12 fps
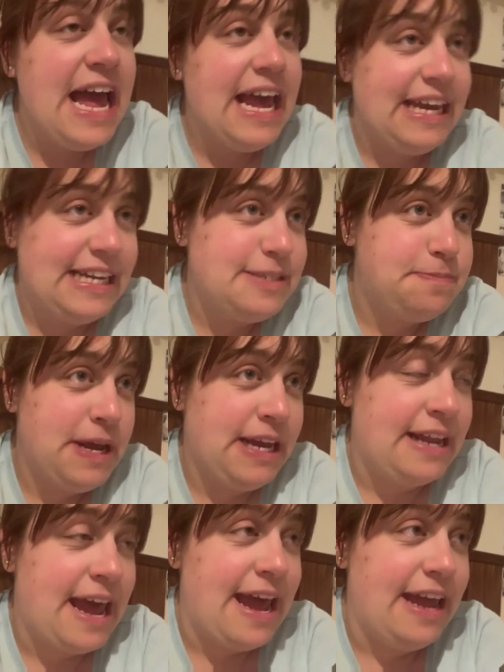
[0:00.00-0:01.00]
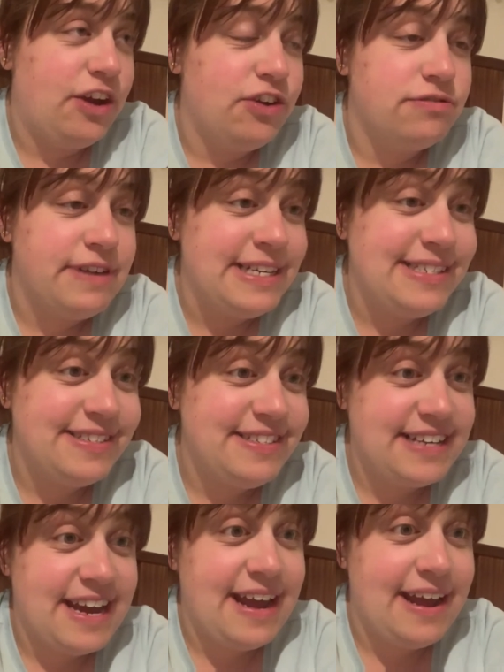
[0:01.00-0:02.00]
It has been a horrendous
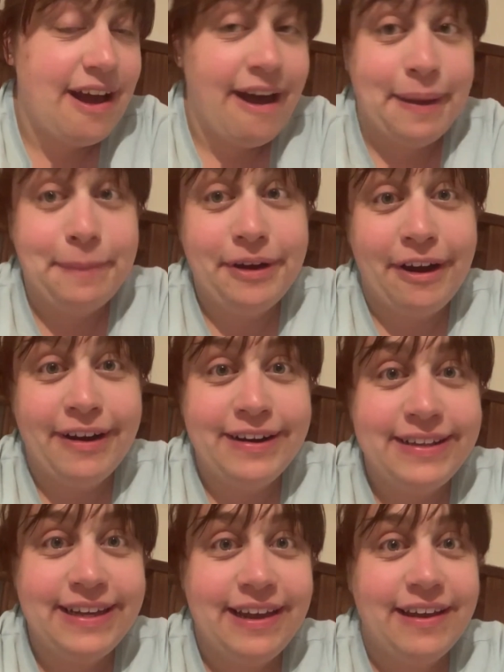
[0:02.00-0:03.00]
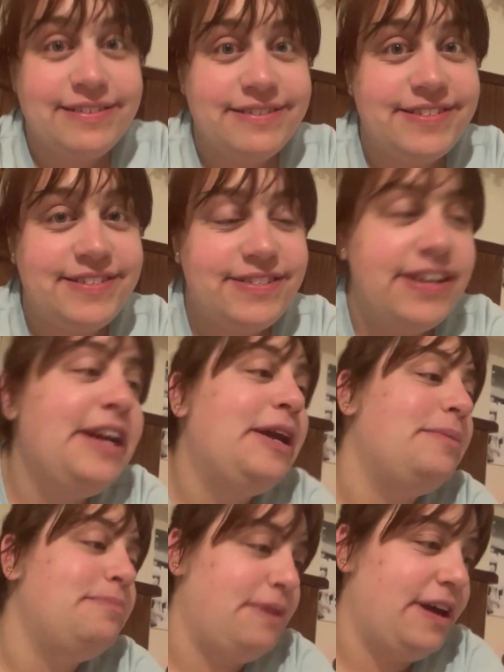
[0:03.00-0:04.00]
day. I am currently sitting
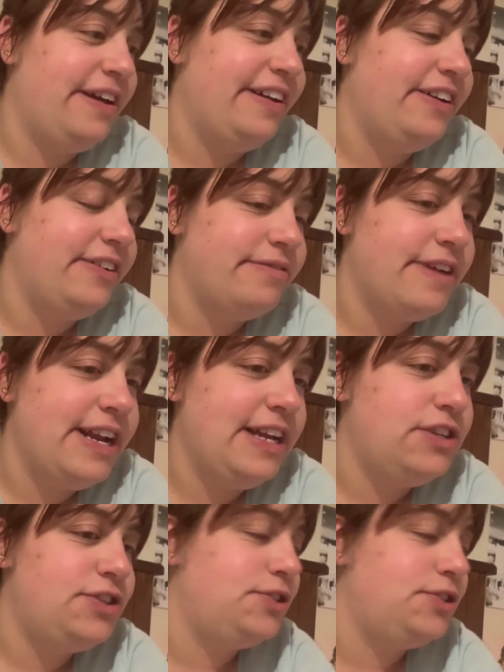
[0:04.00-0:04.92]
in bed ready